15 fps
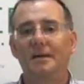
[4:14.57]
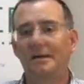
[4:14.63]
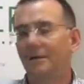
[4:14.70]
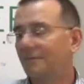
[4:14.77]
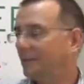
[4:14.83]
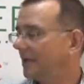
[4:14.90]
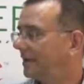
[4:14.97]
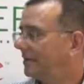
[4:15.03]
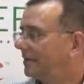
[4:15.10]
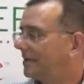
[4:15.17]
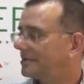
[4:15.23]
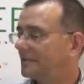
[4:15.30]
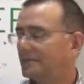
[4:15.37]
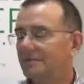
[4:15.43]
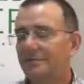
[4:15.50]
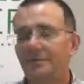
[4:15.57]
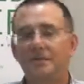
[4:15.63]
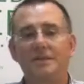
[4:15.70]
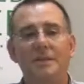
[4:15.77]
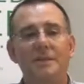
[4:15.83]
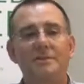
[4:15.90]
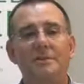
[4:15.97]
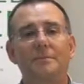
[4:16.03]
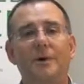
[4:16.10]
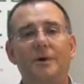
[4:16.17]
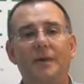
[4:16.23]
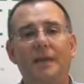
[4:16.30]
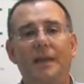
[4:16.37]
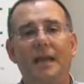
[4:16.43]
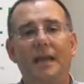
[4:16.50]
covering the rest of the search engine
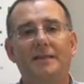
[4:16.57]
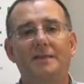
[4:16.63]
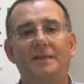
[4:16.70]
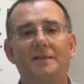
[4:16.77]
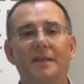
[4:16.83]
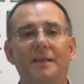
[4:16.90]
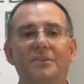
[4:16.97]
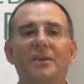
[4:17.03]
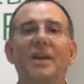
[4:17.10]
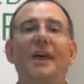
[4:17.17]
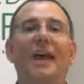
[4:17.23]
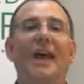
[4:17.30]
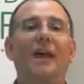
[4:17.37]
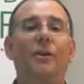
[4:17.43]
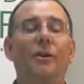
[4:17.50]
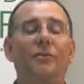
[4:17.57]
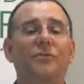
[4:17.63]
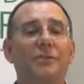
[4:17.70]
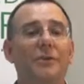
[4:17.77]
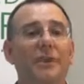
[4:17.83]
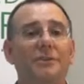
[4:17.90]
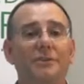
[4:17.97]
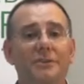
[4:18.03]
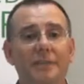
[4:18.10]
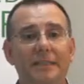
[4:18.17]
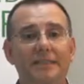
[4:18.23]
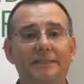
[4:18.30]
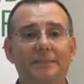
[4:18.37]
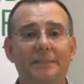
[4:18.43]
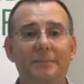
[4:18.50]
marketing activities, and also lecturing
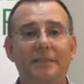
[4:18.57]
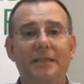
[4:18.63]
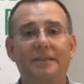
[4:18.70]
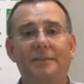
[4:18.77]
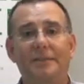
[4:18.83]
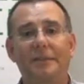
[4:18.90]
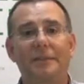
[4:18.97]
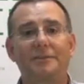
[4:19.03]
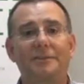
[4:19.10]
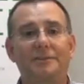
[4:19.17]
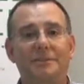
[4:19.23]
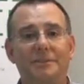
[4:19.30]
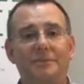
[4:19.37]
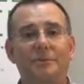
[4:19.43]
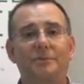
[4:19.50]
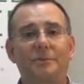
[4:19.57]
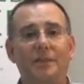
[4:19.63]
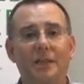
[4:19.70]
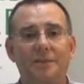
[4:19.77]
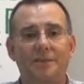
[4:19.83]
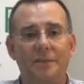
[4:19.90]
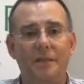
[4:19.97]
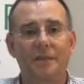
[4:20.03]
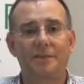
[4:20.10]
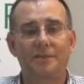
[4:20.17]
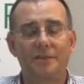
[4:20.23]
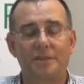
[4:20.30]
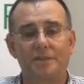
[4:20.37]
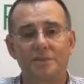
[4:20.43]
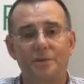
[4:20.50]
at CeBIT, the largest consumer
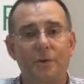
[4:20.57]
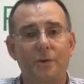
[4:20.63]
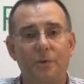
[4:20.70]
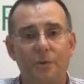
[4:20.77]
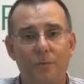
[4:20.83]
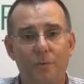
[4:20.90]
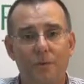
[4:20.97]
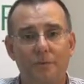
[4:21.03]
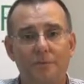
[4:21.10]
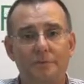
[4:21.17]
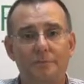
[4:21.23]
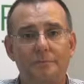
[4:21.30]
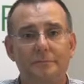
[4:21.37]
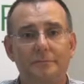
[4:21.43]
electronics show in the world.